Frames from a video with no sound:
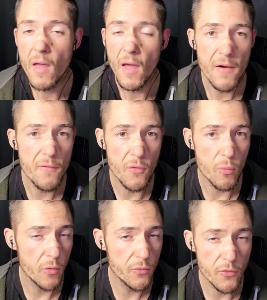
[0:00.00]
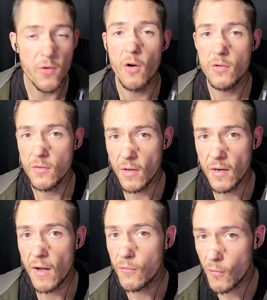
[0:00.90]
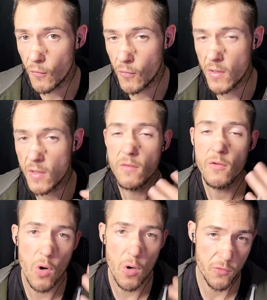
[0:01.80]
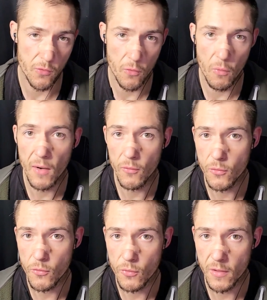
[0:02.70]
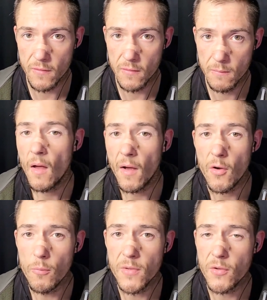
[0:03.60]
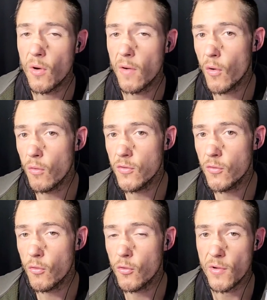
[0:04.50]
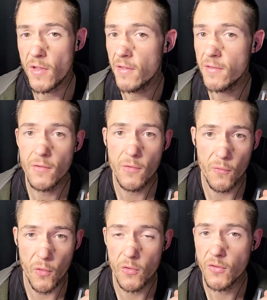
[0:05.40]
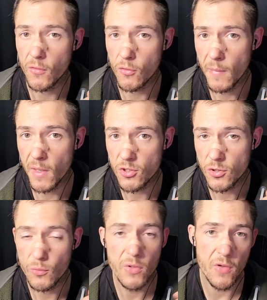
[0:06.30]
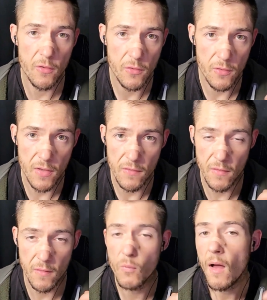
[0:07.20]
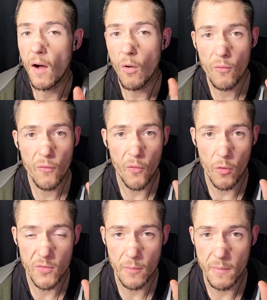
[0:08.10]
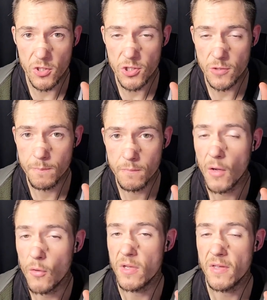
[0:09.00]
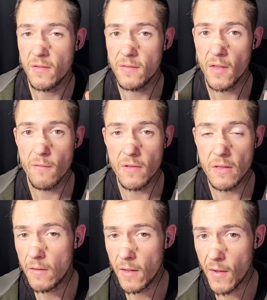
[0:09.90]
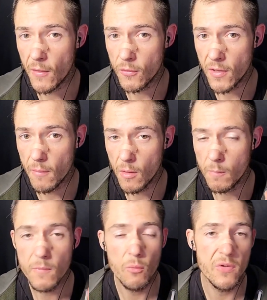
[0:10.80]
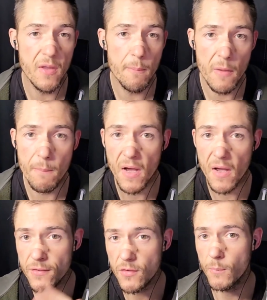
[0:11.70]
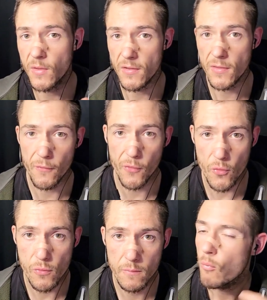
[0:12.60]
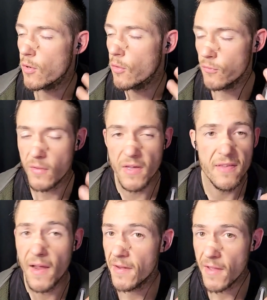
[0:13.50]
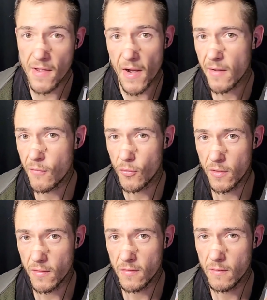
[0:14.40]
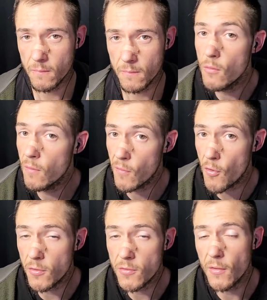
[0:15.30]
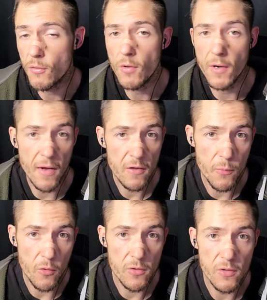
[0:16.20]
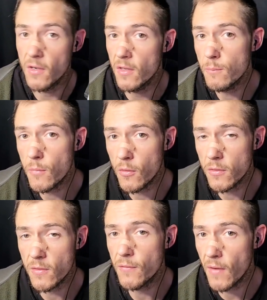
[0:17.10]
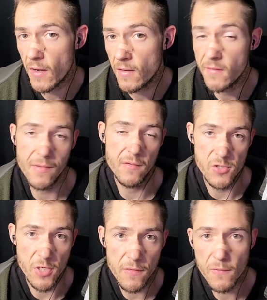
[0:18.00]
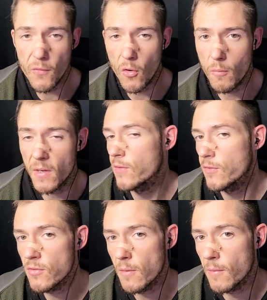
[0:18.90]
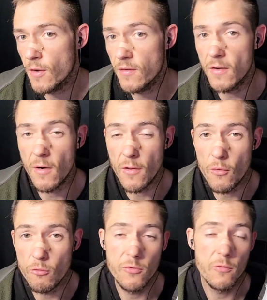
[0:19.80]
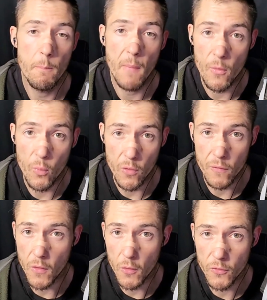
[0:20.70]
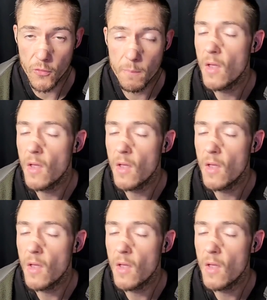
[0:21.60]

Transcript: And if you want to start in the cloud for free, you also know how to do this. I hope that you have also created your first automation. We started easy. A on-form submission and we can save it in Airtable. We simply pass some data through. We don't need any AI for these. You have learned how you can export and import these files as a JSON format, and you can basically use my workflows.